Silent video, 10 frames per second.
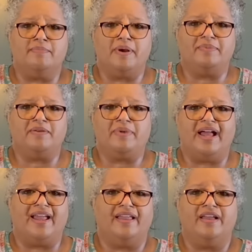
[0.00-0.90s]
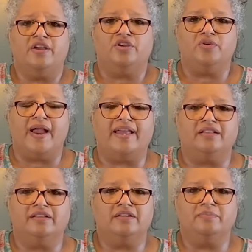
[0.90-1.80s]
a pumpkin pie, you add a
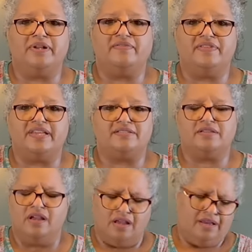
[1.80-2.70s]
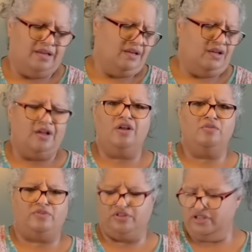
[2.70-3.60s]
little bit of this. Oh,
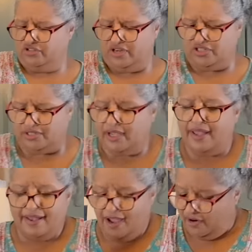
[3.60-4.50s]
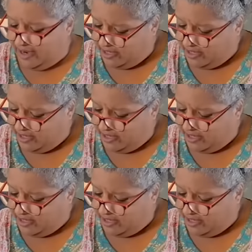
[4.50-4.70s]
goodness gracious. All right,